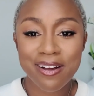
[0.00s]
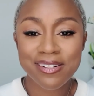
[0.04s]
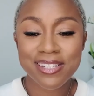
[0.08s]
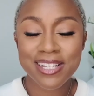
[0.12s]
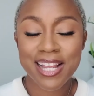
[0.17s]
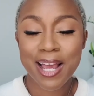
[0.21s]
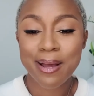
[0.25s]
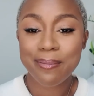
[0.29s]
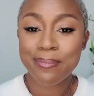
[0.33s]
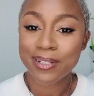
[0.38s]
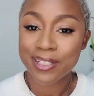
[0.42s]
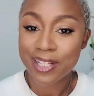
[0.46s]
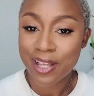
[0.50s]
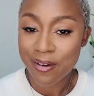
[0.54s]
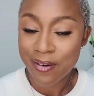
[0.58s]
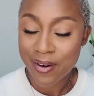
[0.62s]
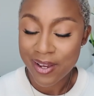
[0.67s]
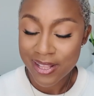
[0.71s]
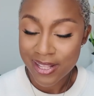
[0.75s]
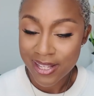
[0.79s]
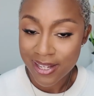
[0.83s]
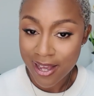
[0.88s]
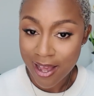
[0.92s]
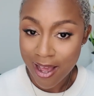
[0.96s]
know down below
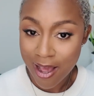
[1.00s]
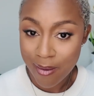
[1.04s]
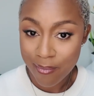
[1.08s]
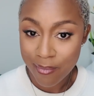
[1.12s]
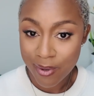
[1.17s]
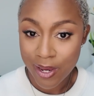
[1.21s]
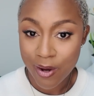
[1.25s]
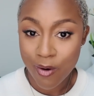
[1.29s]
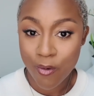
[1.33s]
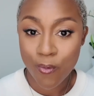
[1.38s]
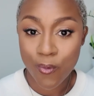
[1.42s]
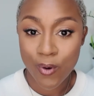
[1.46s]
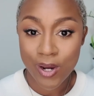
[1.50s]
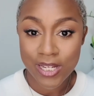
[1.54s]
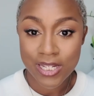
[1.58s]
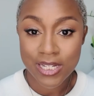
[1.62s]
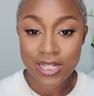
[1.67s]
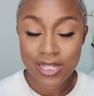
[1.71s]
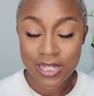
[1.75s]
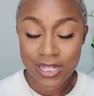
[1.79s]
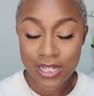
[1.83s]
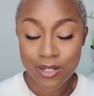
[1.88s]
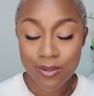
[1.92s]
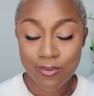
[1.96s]
in the comment
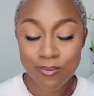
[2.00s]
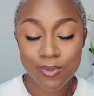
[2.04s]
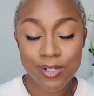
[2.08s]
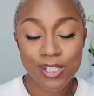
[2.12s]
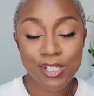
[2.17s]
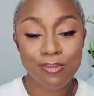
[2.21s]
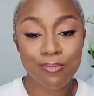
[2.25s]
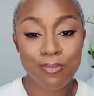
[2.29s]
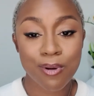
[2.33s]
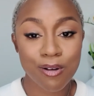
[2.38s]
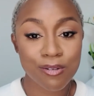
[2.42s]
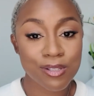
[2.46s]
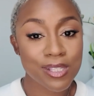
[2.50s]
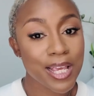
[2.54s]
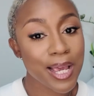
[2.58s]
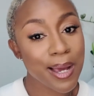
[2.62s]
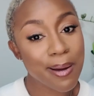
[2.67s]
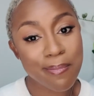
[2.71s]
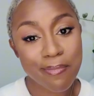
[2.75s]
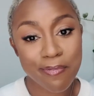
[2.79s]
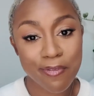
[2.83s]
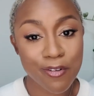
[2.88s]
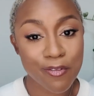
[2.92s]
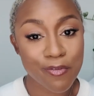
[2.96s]
which tip was most
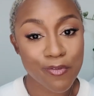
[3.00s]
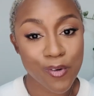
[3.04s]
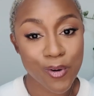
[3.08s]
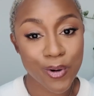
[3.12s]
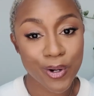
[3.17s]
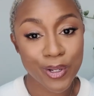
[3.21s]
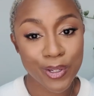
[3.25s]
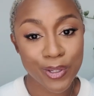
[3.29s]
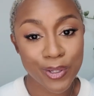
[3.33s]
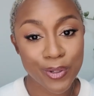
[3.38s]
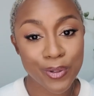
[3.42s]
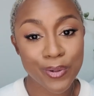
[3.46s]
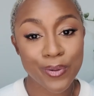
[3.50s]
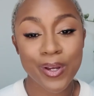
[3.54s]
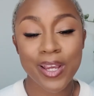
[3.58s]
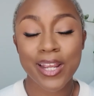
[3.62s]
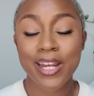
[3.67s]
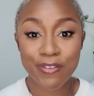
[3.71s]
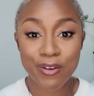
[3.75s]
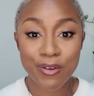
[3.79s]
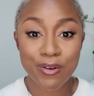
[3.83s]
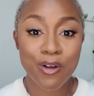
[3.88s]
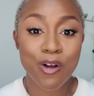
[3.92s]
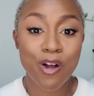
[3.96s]
helpful for you.
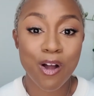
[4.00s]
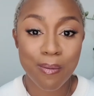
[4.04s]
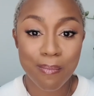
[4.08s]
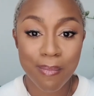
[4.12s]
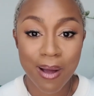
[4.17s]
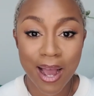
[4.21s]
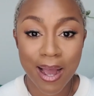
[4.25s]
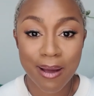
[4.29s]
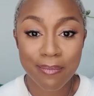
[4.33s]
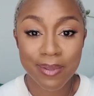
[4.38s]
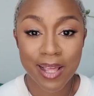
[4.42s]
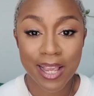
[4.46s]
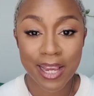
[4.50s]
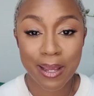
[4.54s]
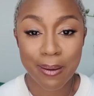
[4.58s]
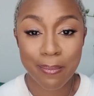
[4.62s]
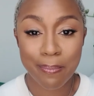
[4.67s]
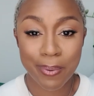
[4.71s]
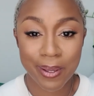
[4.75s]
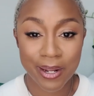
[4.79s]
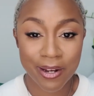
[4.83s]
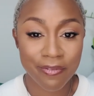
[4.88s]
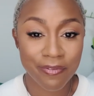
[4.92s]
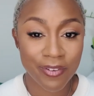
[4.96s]
If you know a mom that
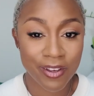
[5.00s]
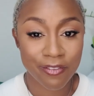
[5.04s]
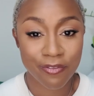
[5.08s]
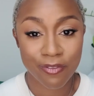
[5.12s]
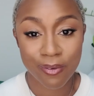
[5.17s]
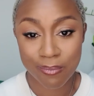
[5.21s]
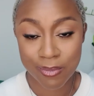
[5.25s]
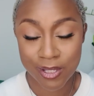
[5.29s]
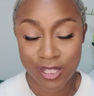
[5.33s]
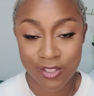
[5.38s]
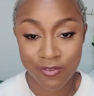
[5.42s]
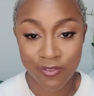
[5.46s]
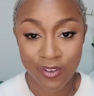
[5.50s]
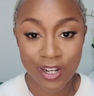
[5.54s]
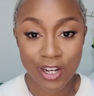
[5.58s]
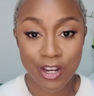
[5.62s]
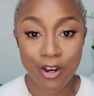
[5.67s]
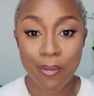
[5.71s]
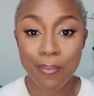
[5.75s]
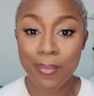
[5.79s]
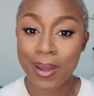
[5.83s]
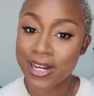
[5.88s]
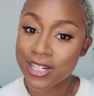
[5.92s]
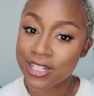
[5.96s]
could benefit from this
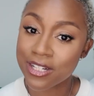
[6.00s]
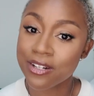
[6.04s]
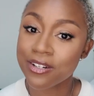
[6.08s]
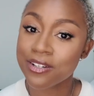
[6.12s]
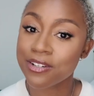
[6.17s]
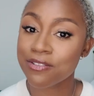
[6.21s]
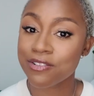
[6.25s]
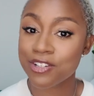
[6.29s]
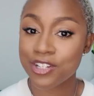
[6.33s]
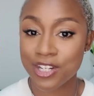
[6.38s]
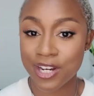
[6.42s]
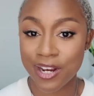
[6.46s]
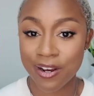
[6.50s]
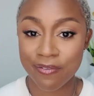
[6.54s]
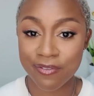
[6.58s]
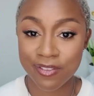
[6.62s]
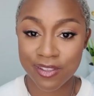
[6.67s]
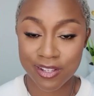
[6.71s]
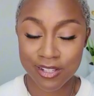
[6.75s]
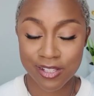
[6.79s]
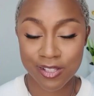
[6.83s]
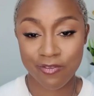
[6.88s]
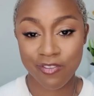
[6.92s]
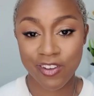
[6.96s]
video, make sure you share
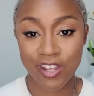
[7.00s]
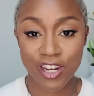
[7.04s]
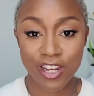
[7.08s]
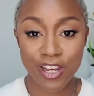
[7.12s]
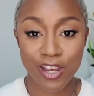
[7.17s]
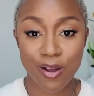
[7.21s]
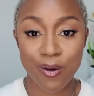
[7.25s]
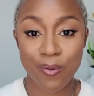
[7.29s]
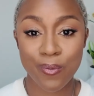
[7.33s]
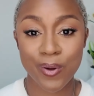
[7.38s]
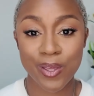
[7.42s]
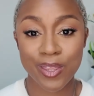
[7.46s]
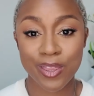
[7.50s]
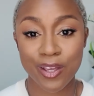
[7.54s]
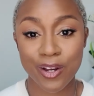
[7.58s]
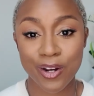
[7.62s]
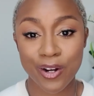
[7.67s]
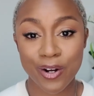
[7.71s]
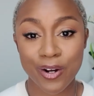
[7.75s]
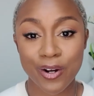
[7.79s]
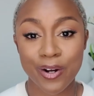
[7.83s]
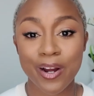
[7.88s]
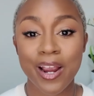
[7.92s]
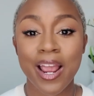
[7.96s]
this video with
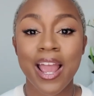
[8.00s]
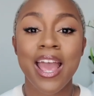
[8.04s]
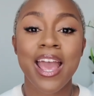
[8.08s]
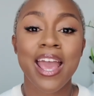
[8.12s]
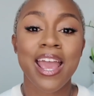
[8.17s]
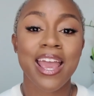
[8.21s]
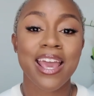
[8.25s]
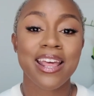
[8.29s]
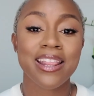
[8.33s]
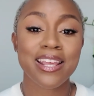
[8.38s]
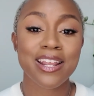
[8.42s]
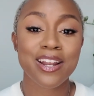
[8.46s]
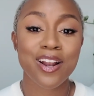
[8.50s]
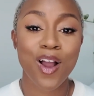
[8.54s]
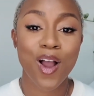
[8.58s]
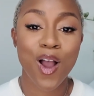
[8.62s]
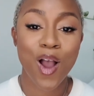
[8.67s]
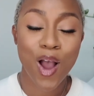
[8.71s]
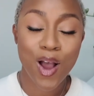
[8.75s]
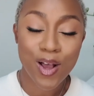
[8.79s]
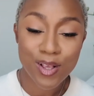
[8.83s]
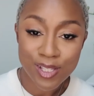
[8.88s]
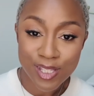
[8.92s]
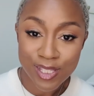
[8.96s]
her. And then
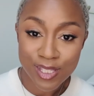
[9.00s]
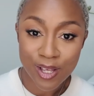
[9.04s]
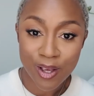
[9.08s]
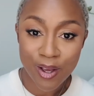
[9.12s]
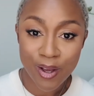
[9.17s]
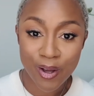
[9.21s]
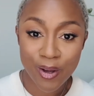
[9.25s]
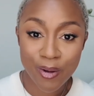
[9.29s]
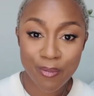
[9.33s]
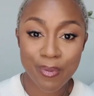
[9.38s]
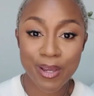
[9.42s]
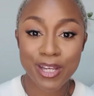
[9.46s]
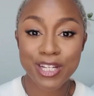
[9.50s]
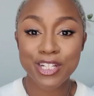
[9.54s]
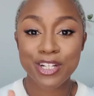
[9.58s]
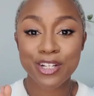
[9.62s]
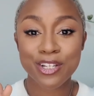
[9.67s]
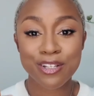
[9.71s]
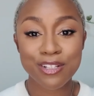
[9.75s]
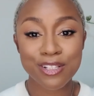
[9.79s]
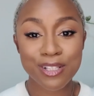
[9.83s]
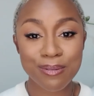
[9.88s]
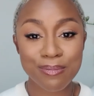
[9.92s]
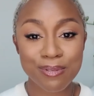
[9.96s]
also make
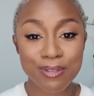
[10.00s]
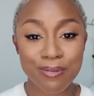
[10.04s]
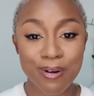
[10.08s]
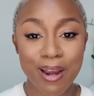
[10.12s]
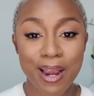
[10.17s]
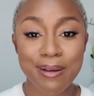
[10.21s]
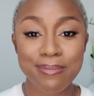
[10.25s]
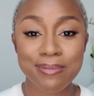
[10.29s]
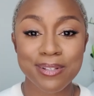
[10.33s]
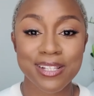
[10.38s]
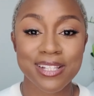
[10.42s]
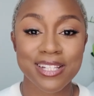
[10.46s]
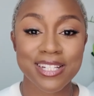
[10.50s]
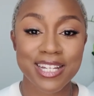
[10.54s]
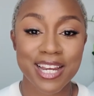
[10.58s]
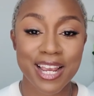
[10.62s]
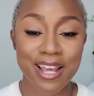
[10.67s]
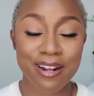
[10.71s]
sure you subscribe to the